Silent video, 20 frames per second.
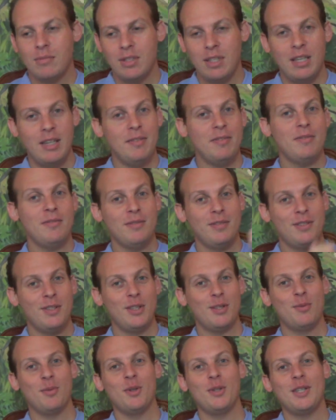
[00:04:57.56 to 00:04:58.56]
If
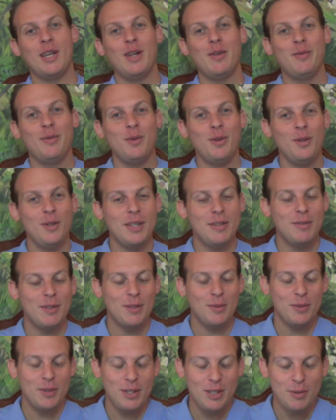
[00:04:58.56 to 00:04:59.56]
this was helpful, if
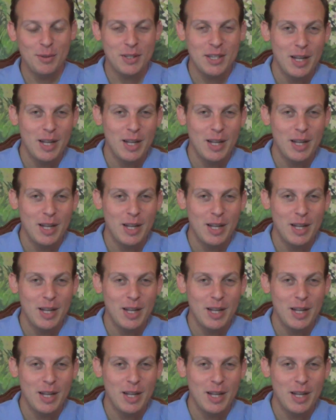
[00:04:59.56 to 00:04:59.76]
this video was